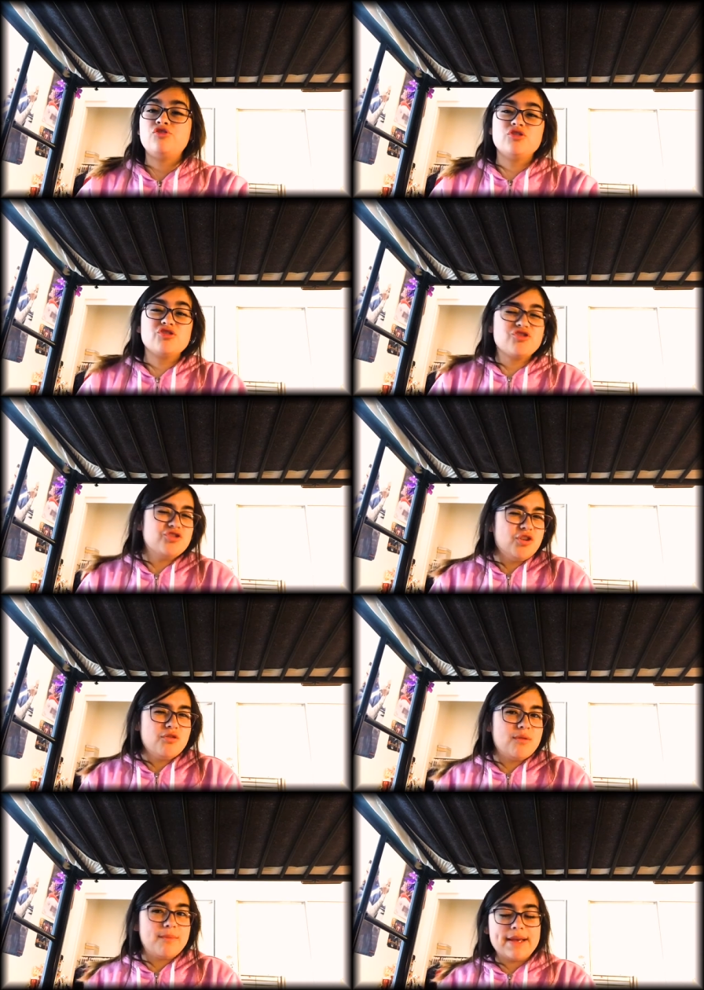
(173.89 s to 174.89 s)
just
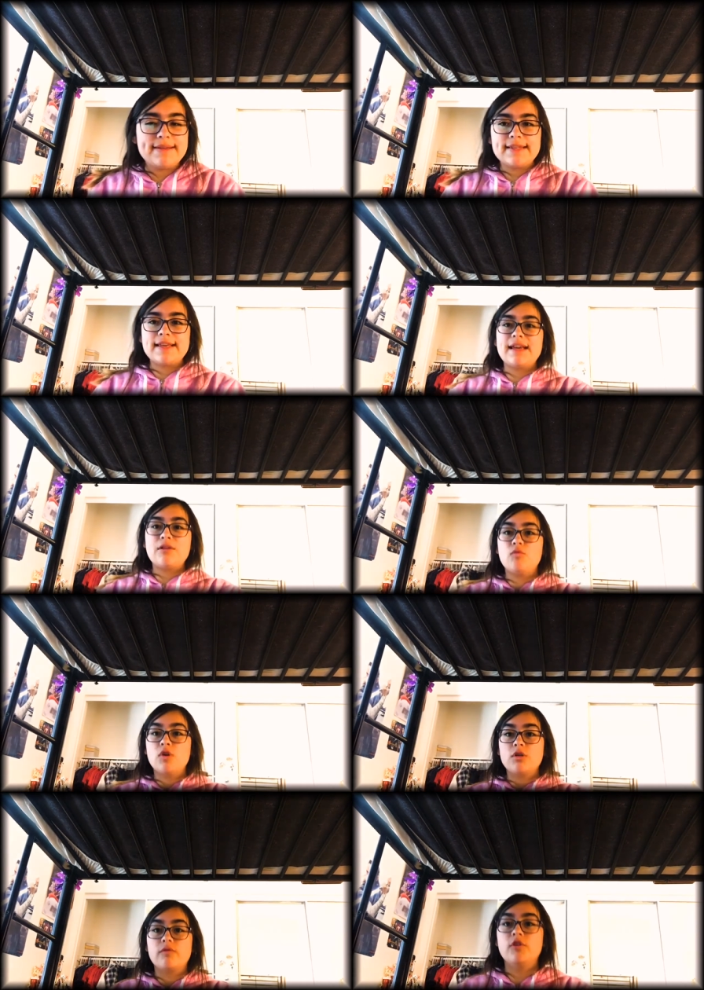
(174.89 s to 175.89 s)
so amazing and
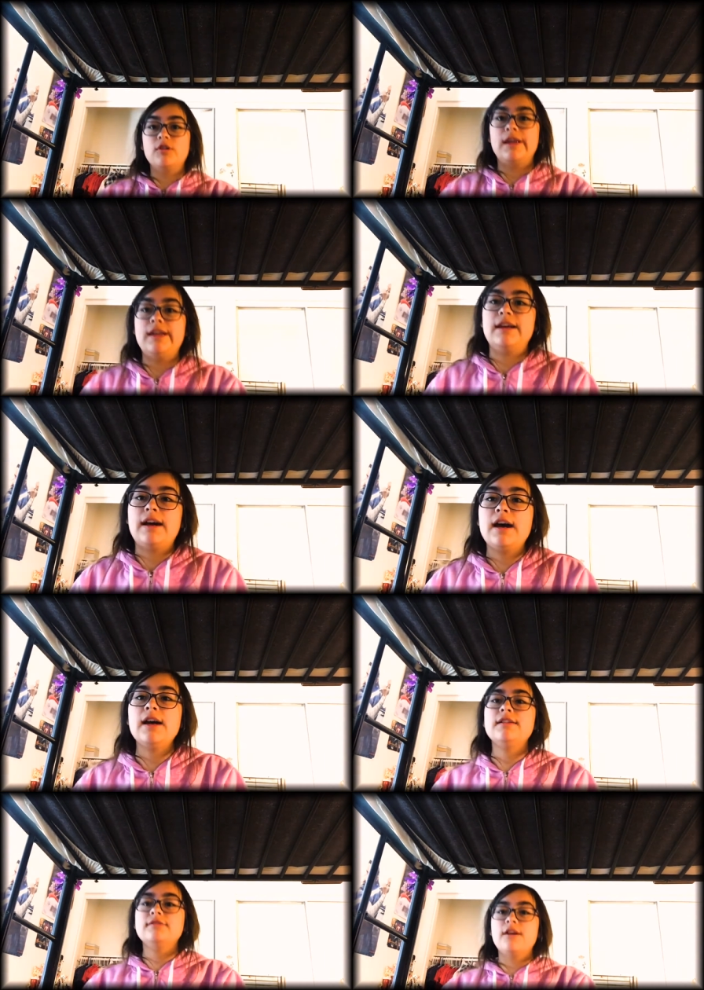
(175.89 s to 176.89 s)
wonderful, and
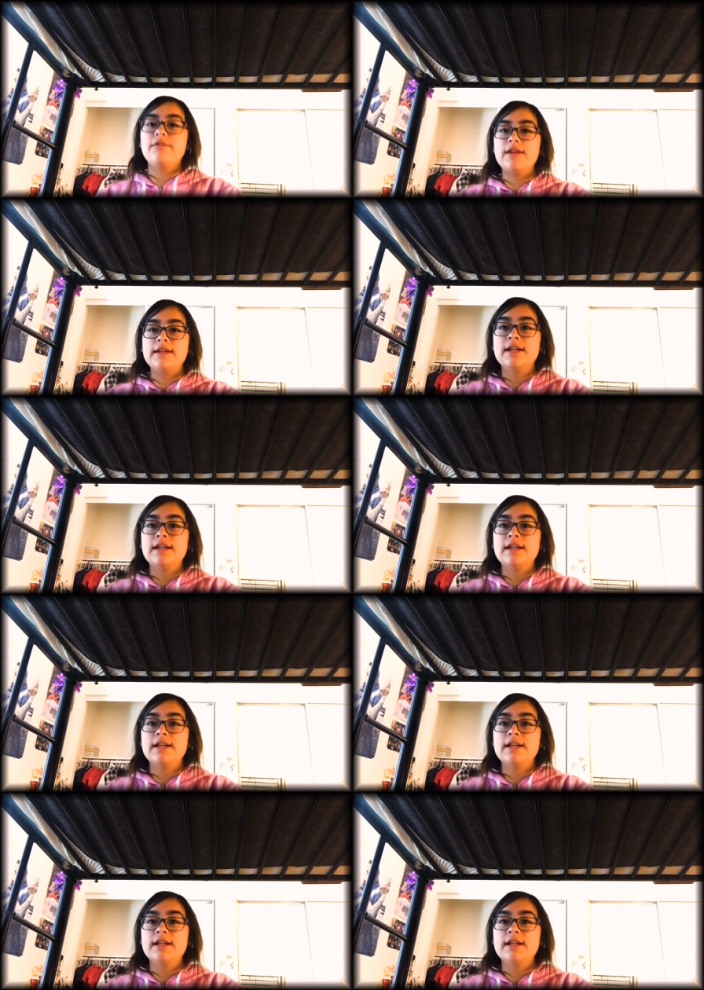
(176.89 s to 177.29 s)
I love it.